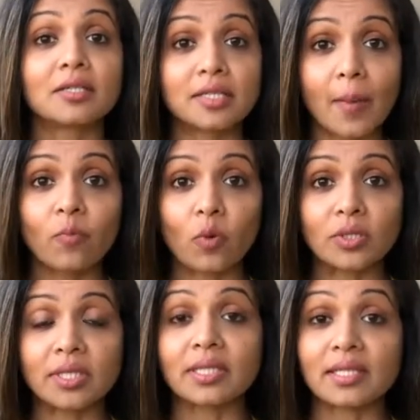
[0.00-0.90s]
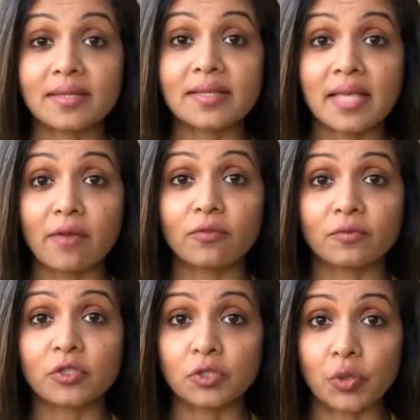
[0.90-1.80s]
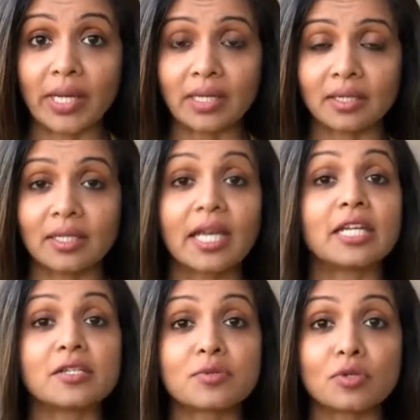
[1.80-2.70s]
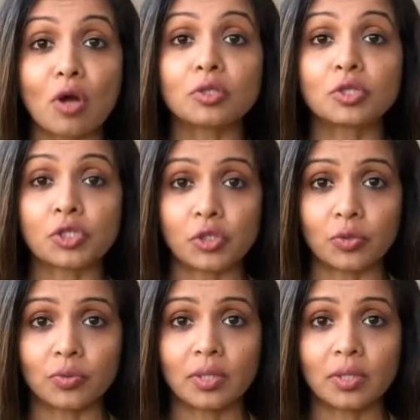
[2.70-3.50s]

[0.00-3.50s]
tap water is safe to drink. It is not true.